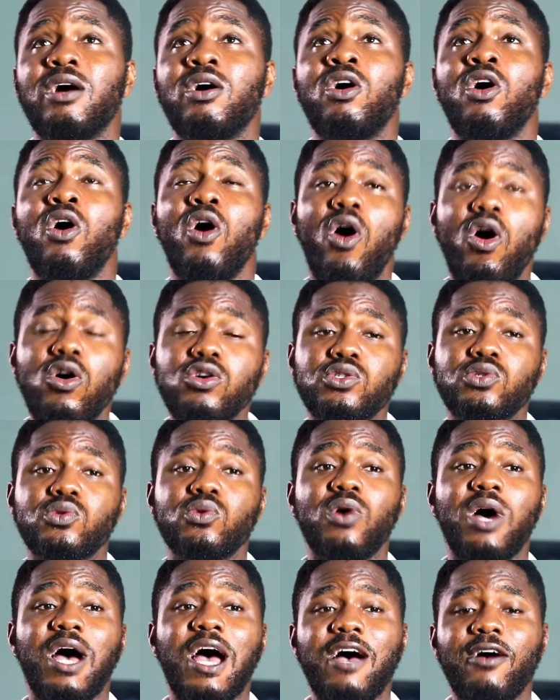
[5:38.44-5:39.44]

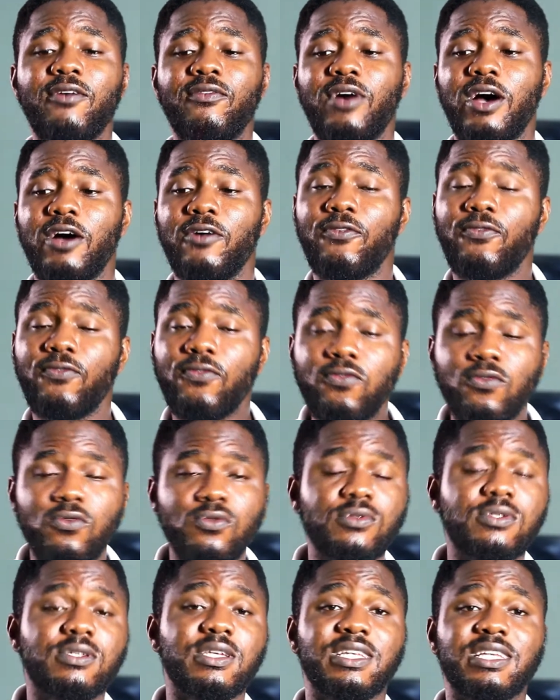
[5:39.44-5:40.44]
also have
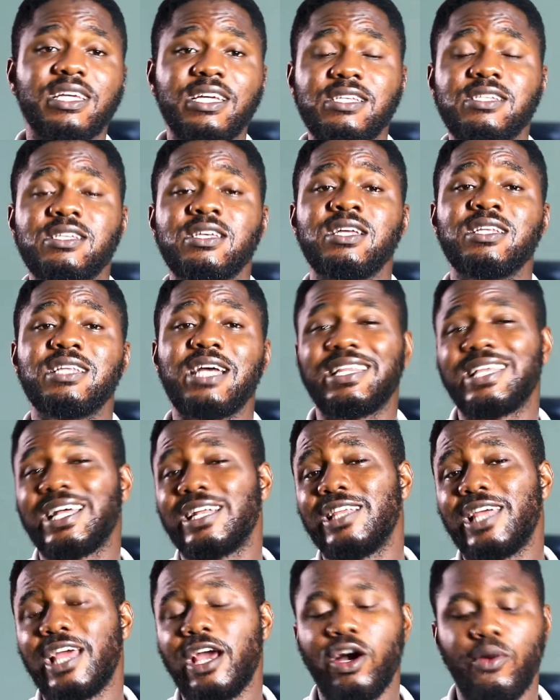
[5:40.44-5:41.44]
foods in it that
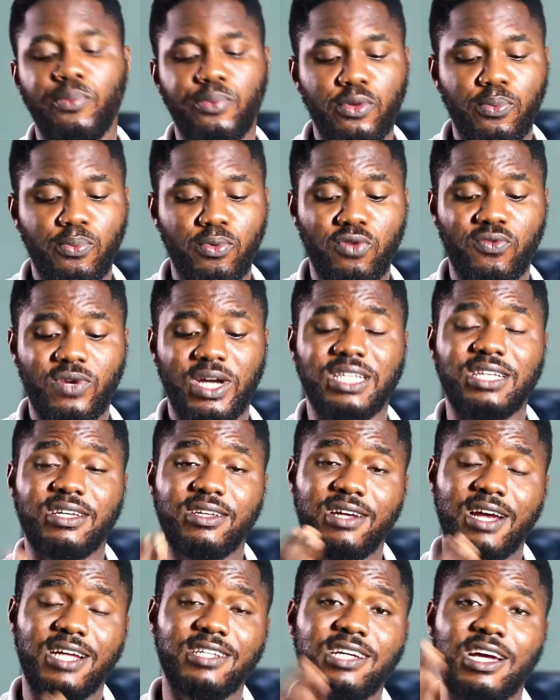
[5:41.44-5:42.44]
can help you provide the
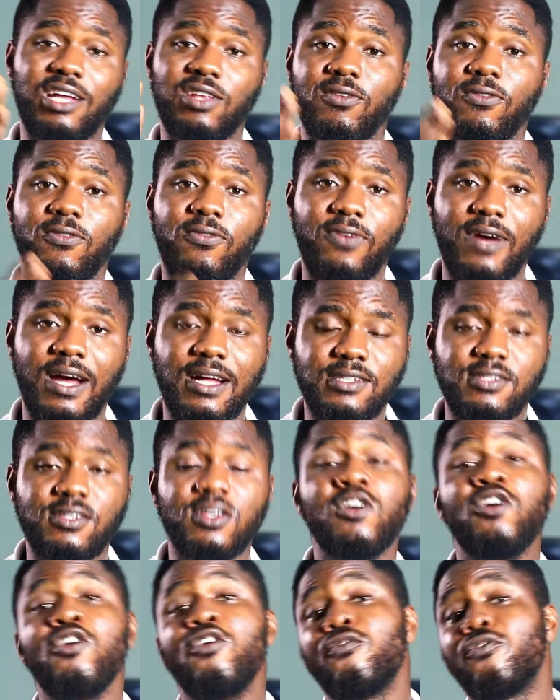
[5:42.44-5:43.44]
right kind of fats
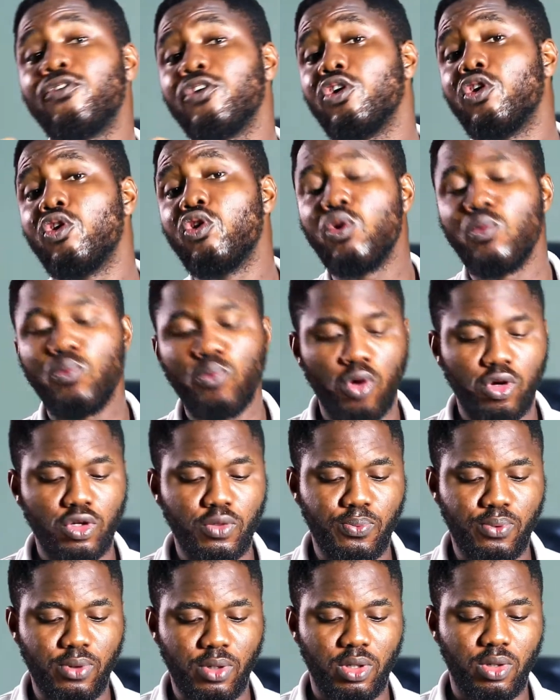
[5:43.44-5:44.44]
for your hormone
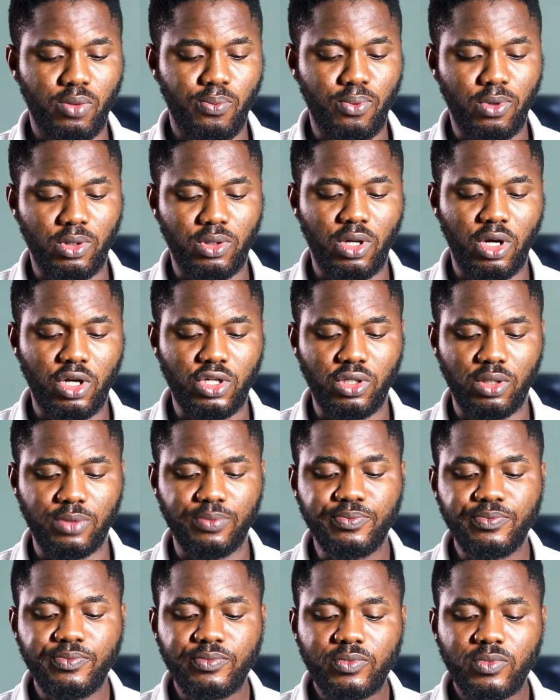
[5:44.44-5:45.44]
production.
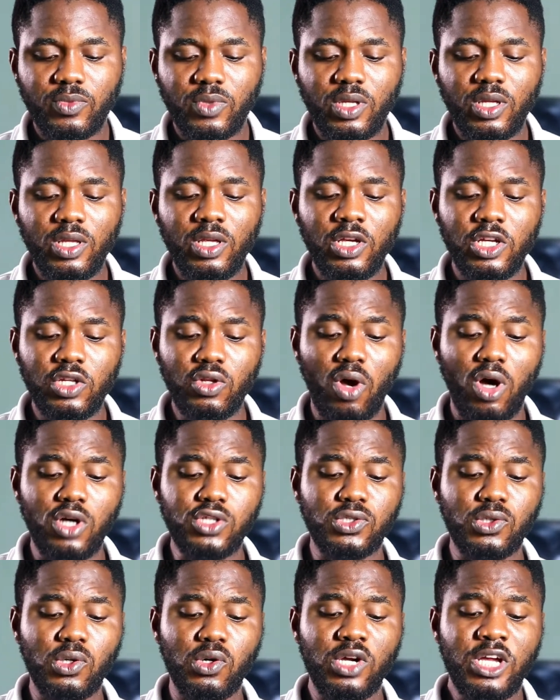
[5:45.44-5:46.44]
It
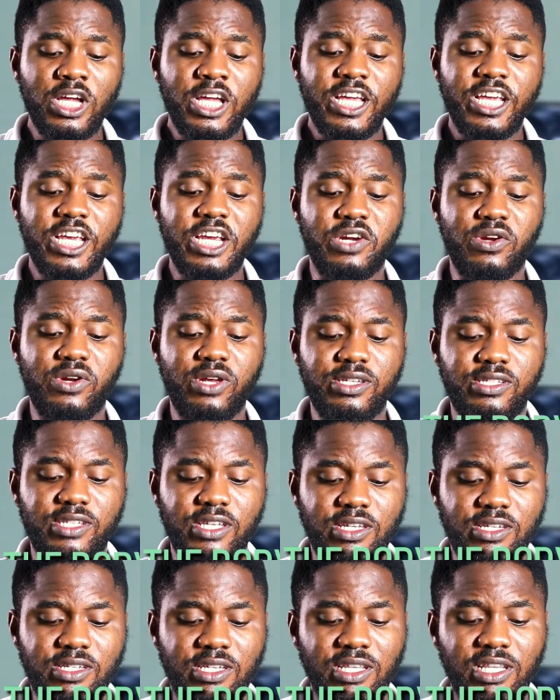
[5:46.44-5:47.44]
also
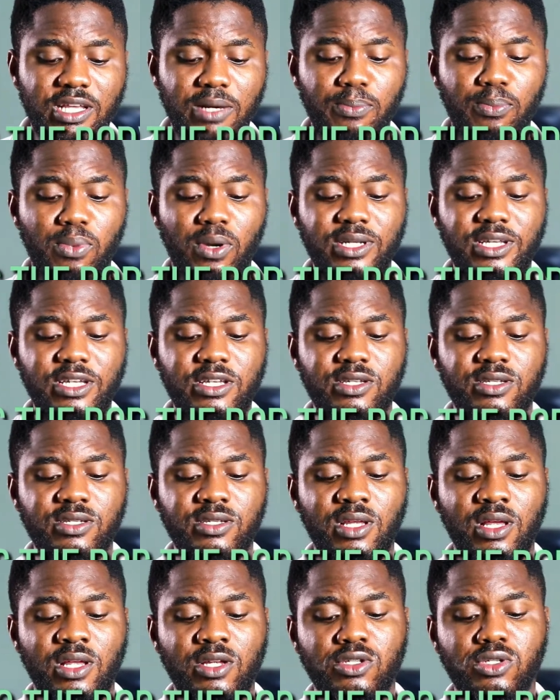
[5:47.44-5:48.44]
increases the body's
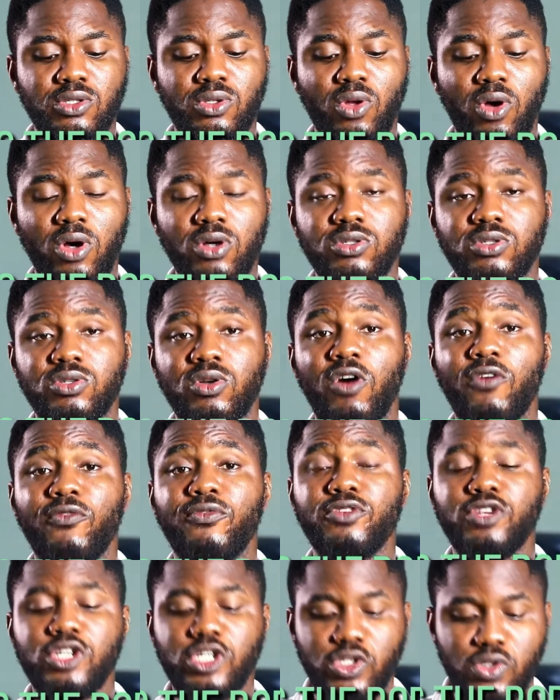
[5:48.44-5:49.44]
stores of
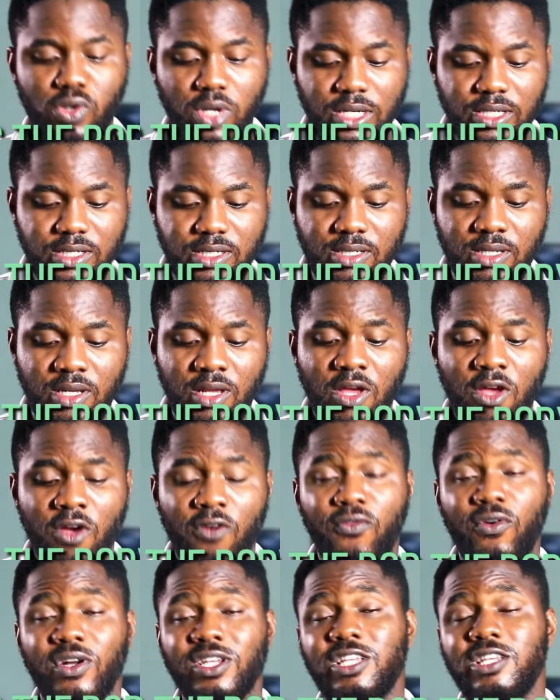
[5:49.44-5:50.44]
nutrients
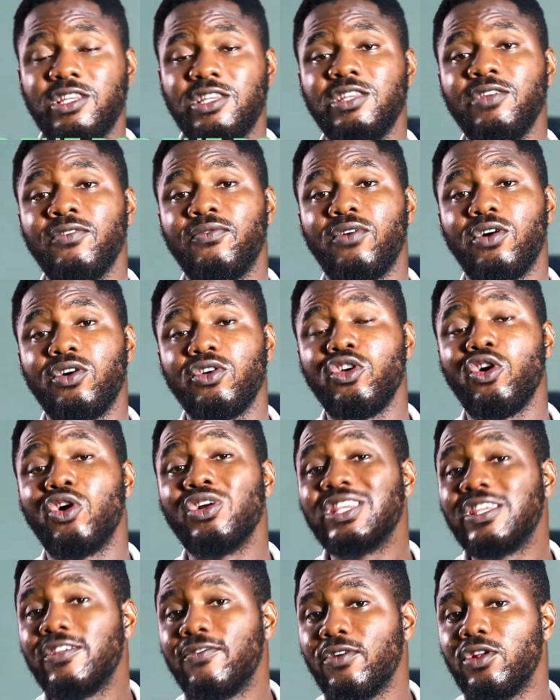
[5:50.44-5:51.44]
for your
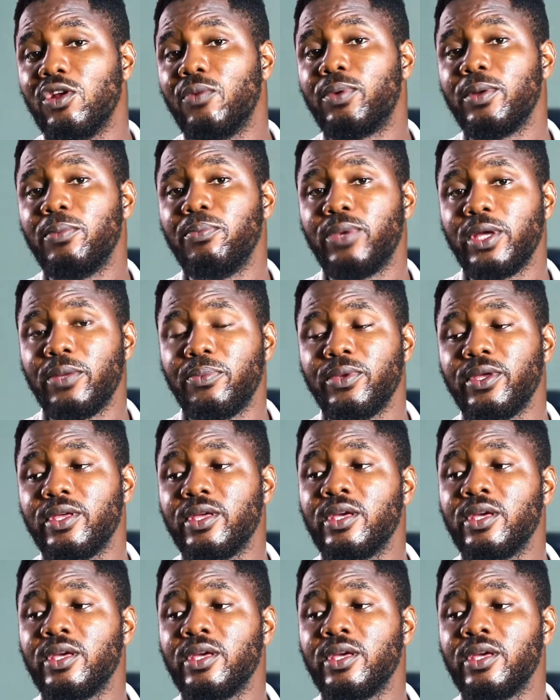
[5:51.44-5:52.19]
developing baby.